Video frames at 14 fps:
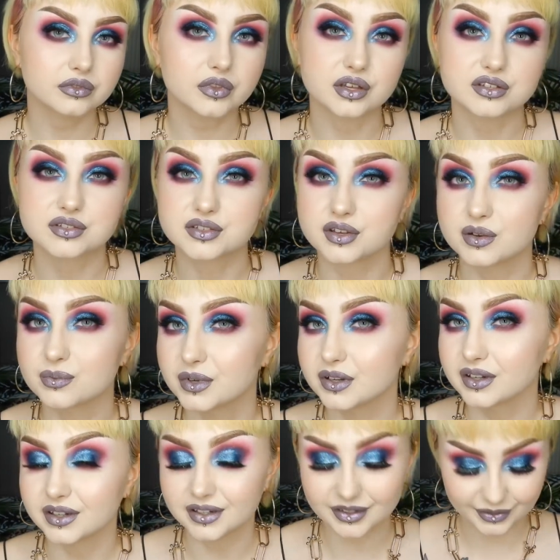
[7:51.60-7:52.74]
That is so
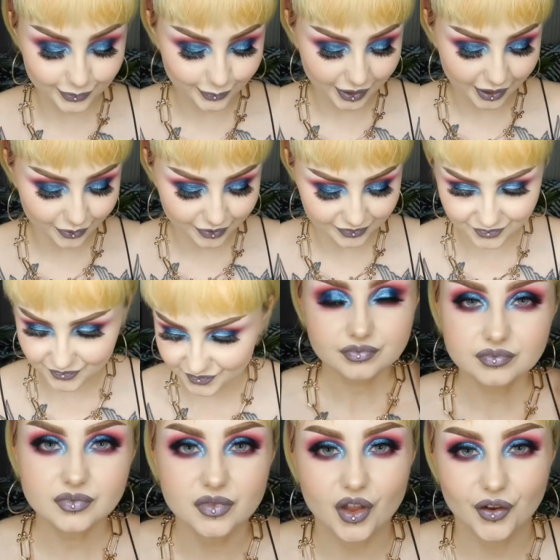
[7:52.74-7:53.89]
pretty, wow.
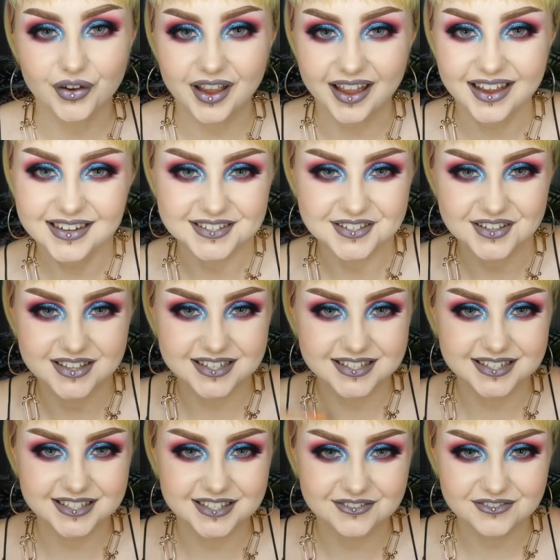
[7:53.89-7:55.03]
Okay, so this
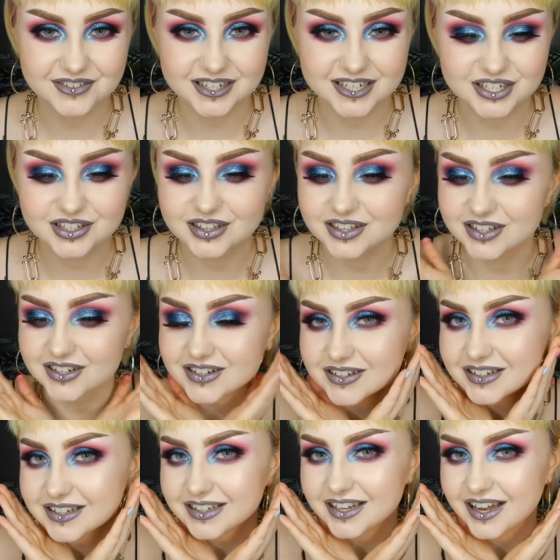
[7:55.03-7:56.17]
is the finished look.
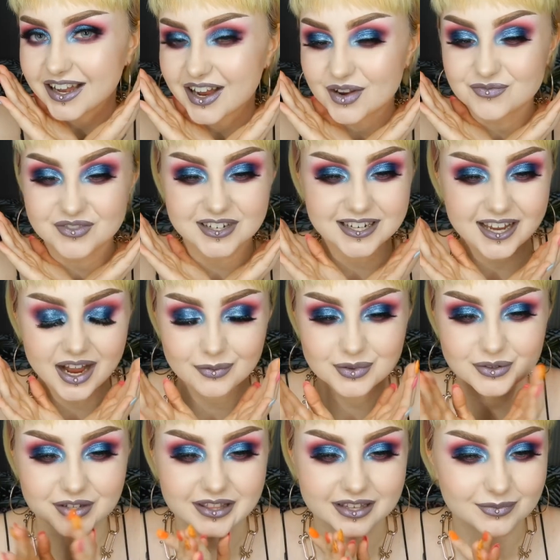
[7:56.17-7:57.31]
I'm really happy
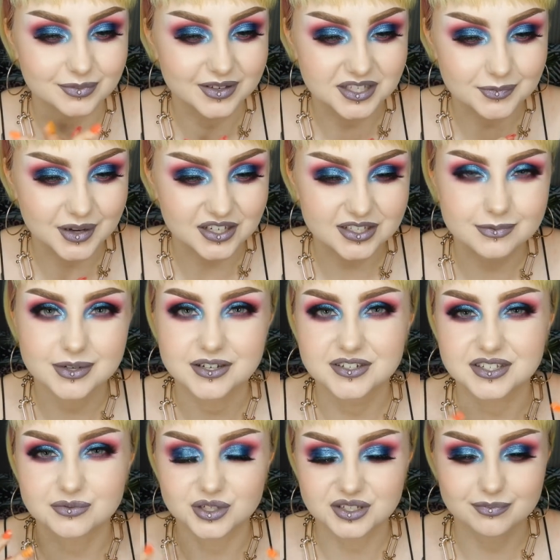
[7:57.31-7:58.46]
with it, especially
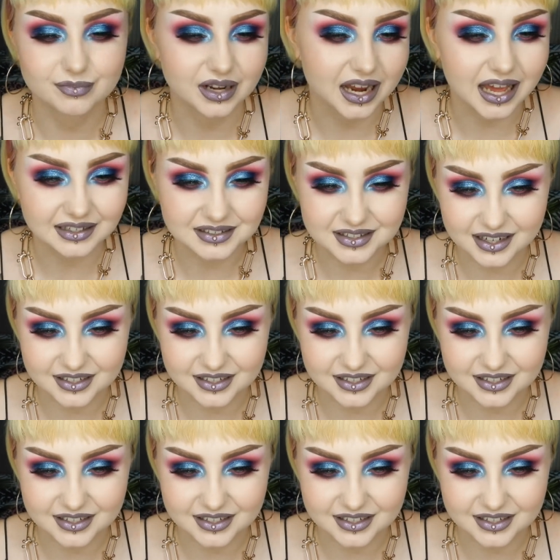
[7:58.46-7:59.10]
because it wasn't planned.